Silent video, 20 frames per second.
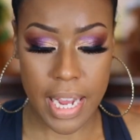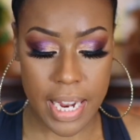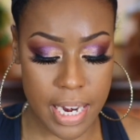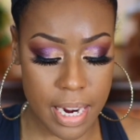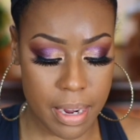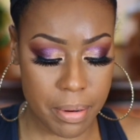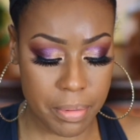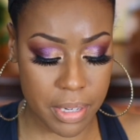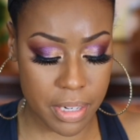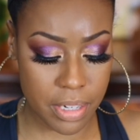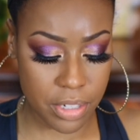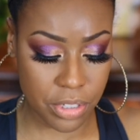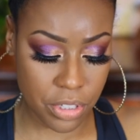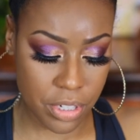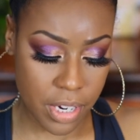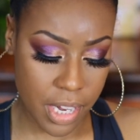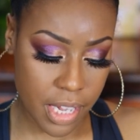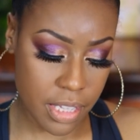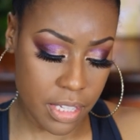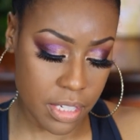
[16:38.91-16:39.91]
And now I'm gonna
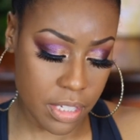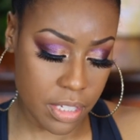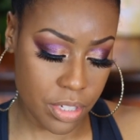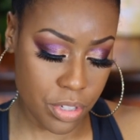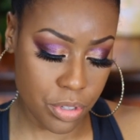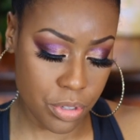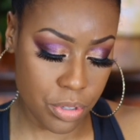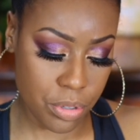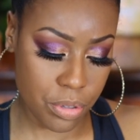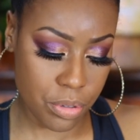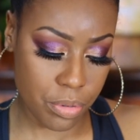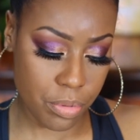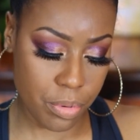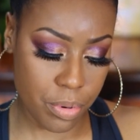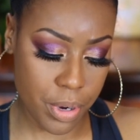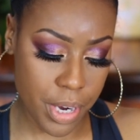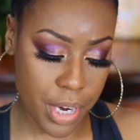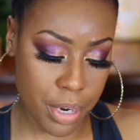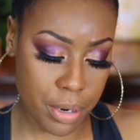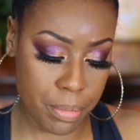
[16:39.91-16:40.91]
try this new
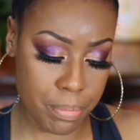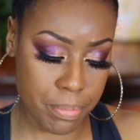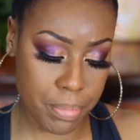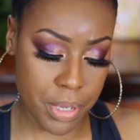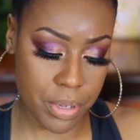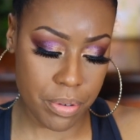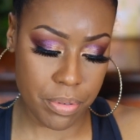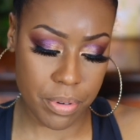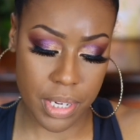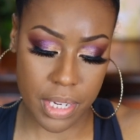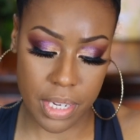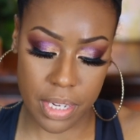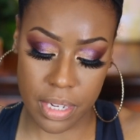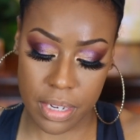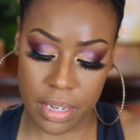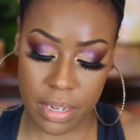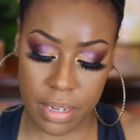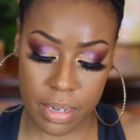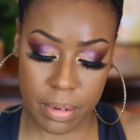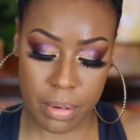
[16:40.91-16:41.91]
Rare Beauty
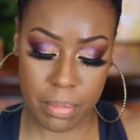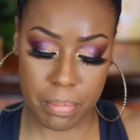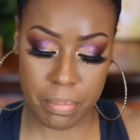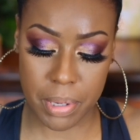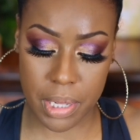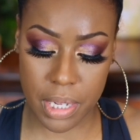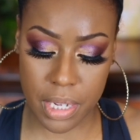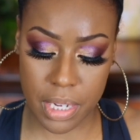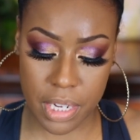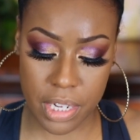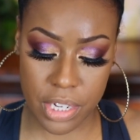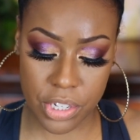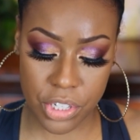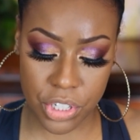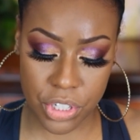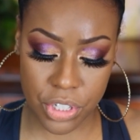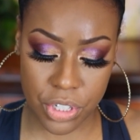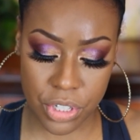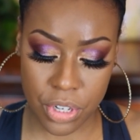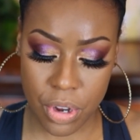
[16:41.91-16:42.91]

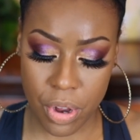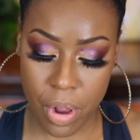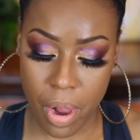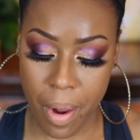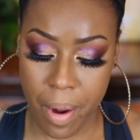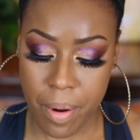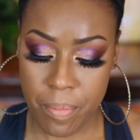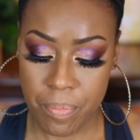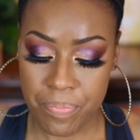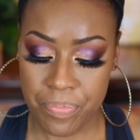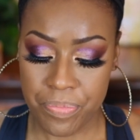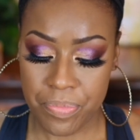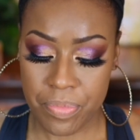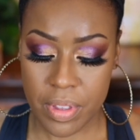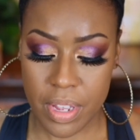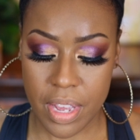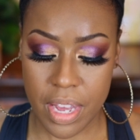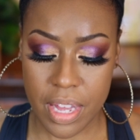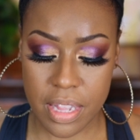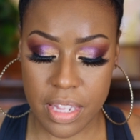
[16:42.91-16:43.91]
blush.
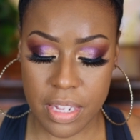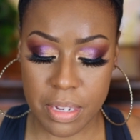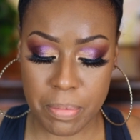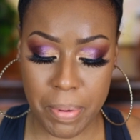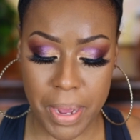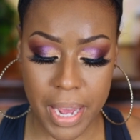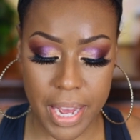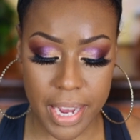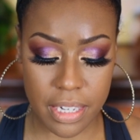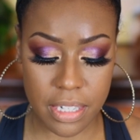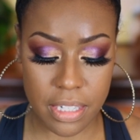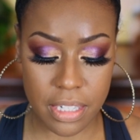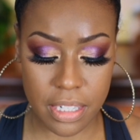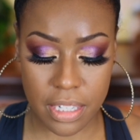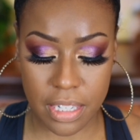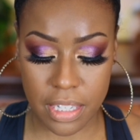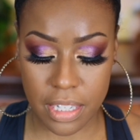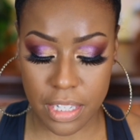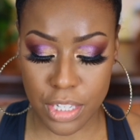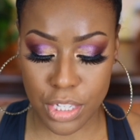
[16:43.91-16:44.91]
And this
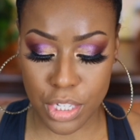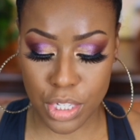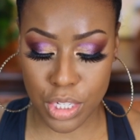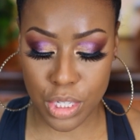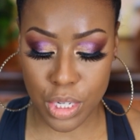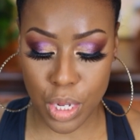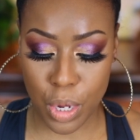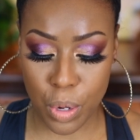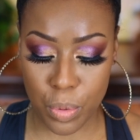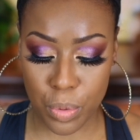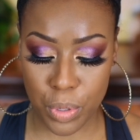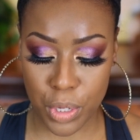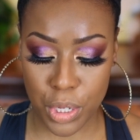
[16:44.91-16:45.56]
packaging is so